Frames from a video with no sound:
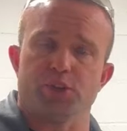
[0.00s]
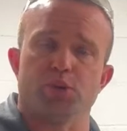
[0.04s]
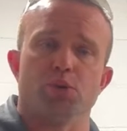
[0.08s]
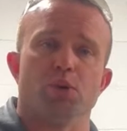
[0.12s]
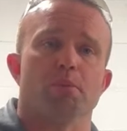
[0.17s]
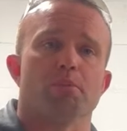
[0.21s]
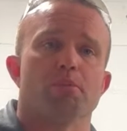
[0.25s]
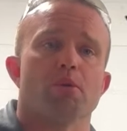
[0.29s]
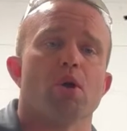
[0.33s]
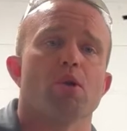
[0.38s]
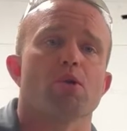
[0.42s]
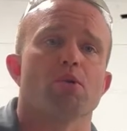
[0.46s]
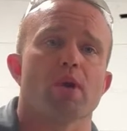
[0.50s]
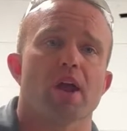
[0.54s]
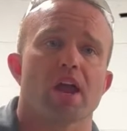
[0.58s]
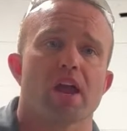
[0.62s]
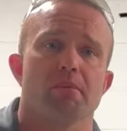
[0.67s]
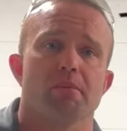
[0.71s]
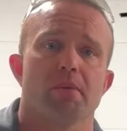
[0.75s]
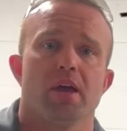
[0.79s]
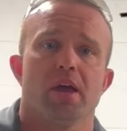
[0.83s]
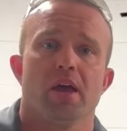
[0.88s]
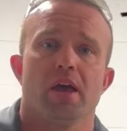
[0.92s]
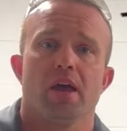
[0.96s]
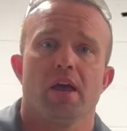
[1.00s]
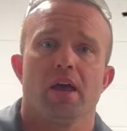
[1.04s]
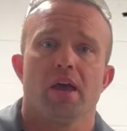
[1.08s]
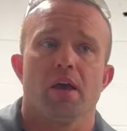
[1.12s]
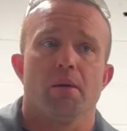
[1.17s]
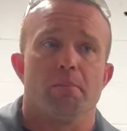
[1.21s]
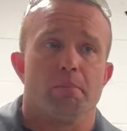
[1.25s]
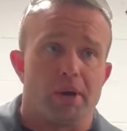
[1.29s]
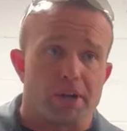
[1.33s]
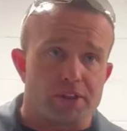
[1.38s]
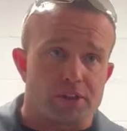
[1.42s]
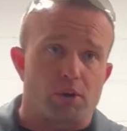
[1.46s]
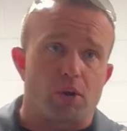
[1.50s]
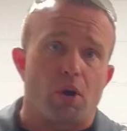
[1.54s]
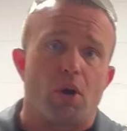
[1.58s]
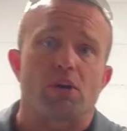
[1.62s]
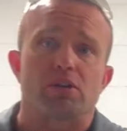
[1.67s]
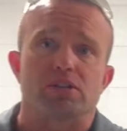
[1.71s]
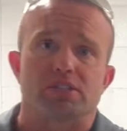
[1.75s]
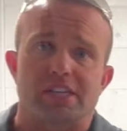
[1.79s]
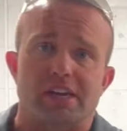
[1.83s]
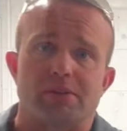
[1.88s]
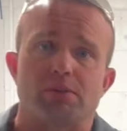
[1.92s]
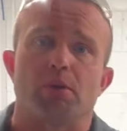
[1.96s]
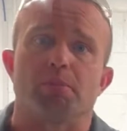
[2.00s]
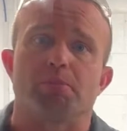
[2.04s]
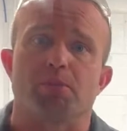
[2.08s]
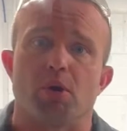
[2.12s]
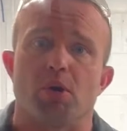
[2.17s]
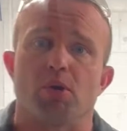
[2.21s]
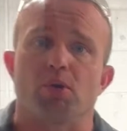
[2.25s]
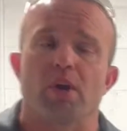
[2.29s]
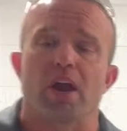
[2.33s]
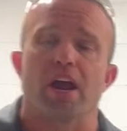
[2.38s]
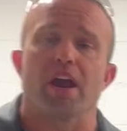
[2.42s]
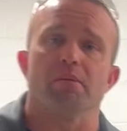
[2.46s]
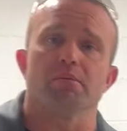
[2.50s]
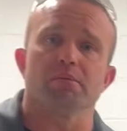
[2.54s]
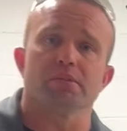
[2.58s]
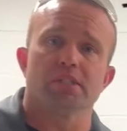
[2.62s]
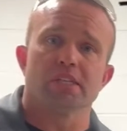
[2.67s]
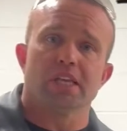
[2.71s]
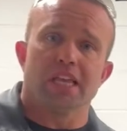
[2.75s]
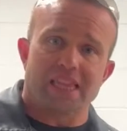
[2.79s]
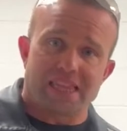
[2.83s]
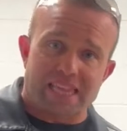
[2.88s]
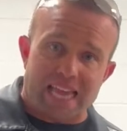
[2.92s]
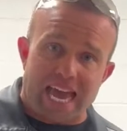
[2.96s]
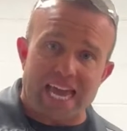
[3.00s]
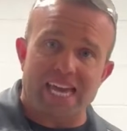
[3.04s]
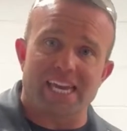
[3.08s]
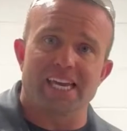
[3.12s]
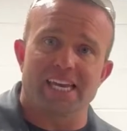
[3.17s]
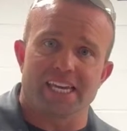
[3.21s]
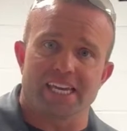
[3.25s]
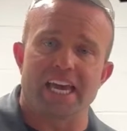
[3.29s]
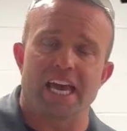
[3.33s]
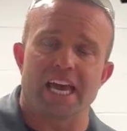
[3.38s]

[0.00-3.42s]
you through a program, but there are several programs like